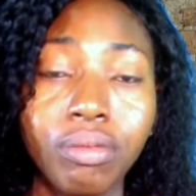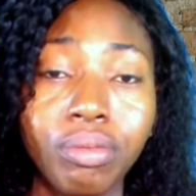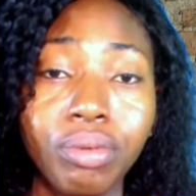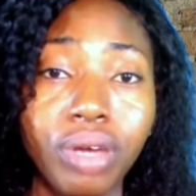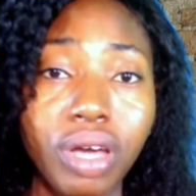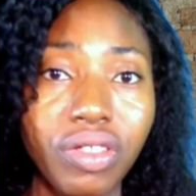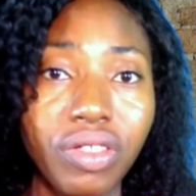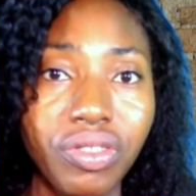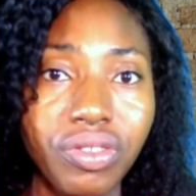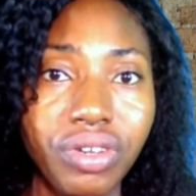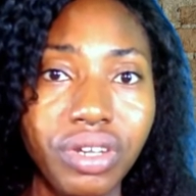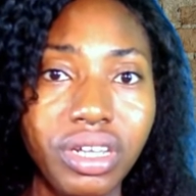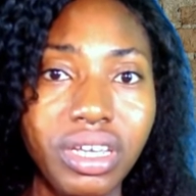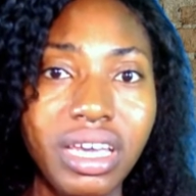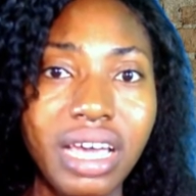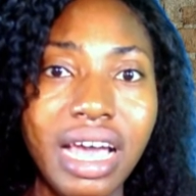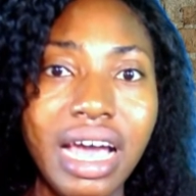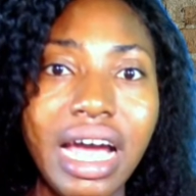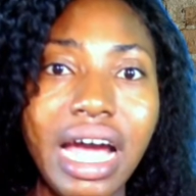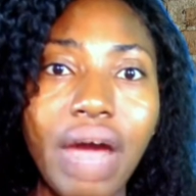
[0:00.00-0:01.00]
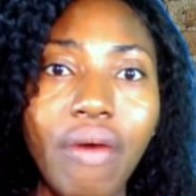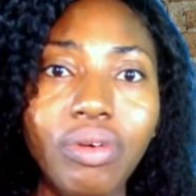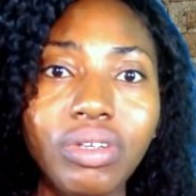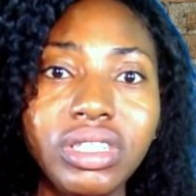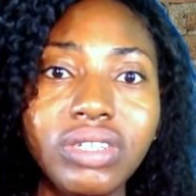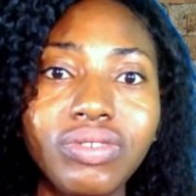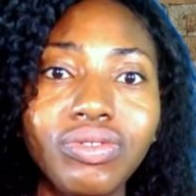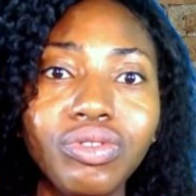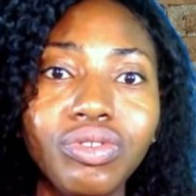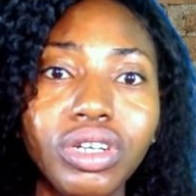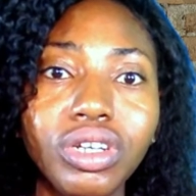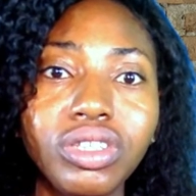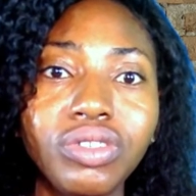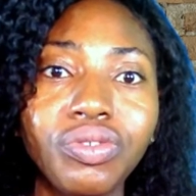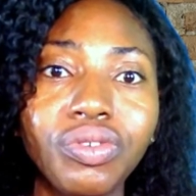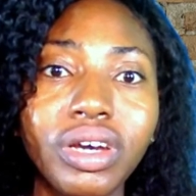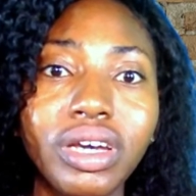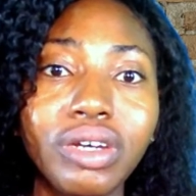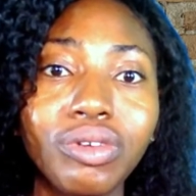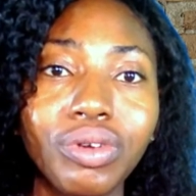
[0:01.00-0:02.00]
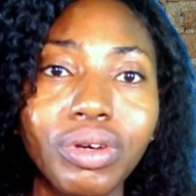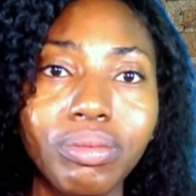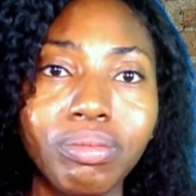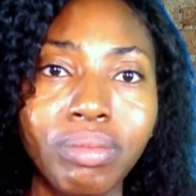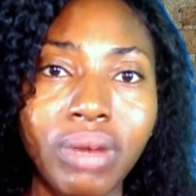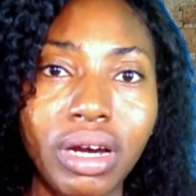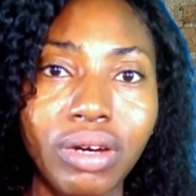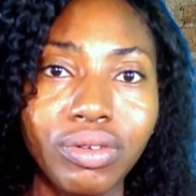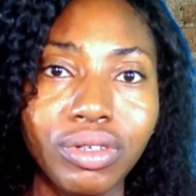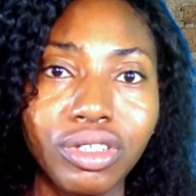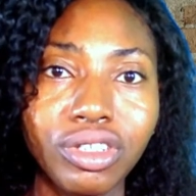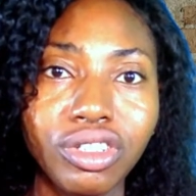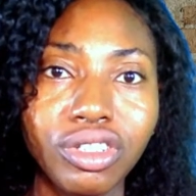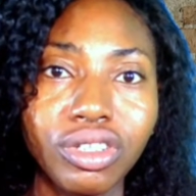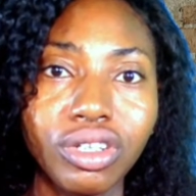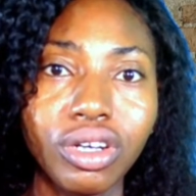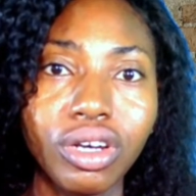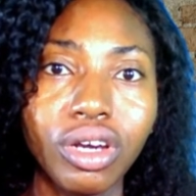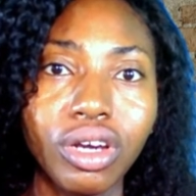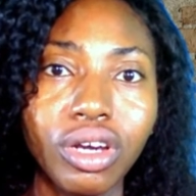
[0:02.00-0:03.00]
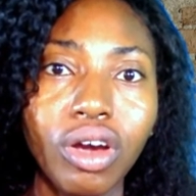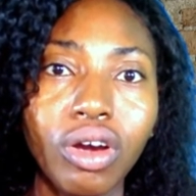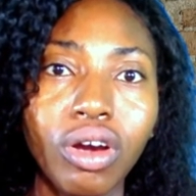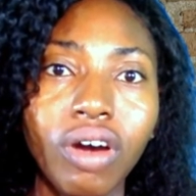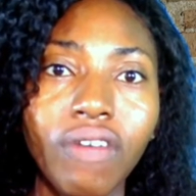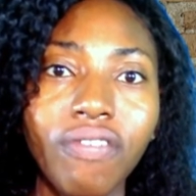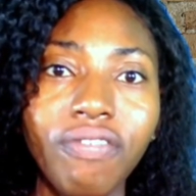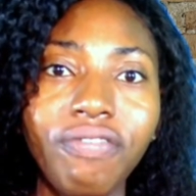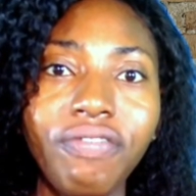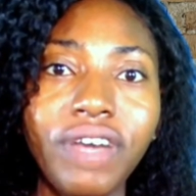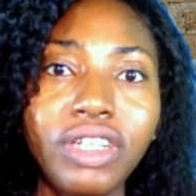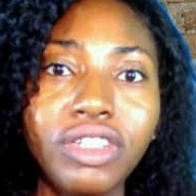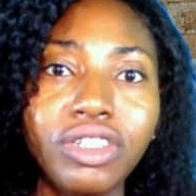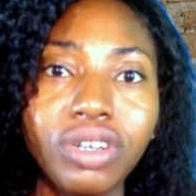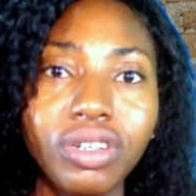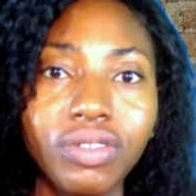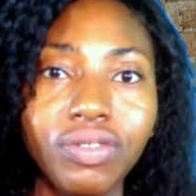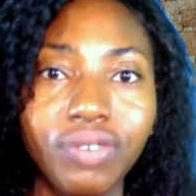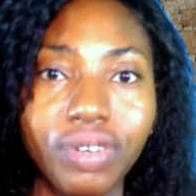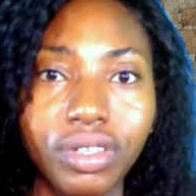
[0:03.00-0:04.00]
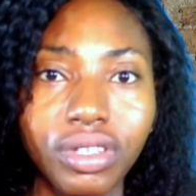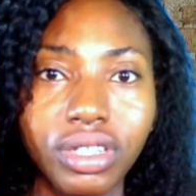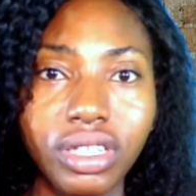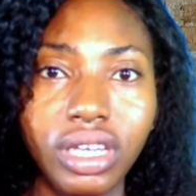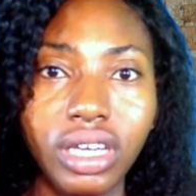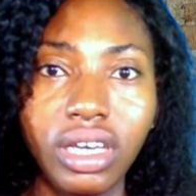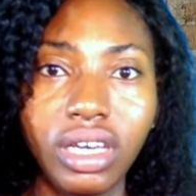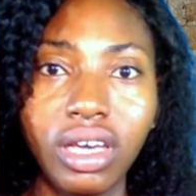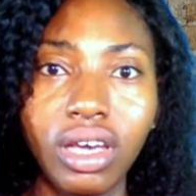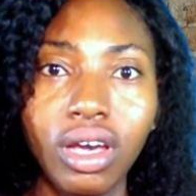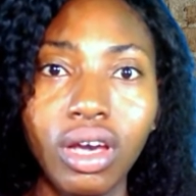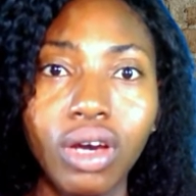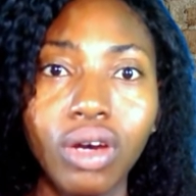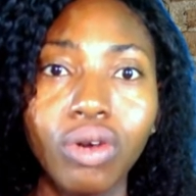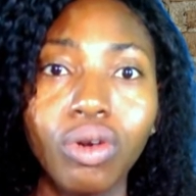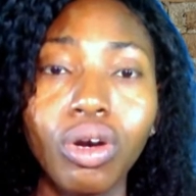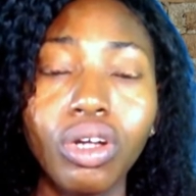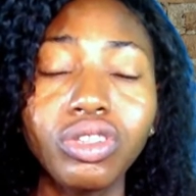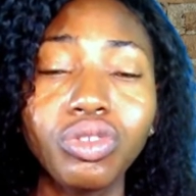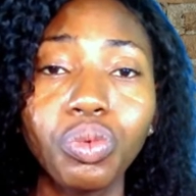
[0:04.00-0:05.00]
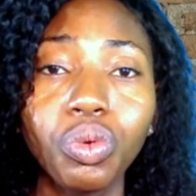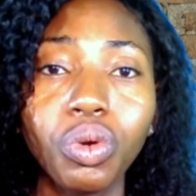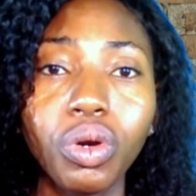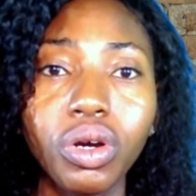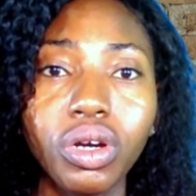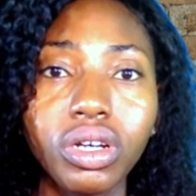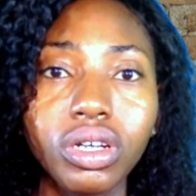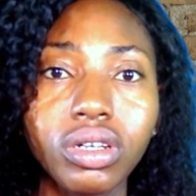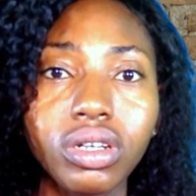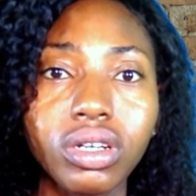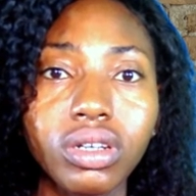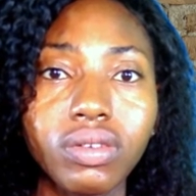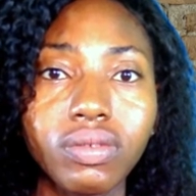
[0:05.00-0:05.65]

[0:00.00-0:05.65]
Prayer 3. I receive grace for a great marriage. Confession for the day. God's work.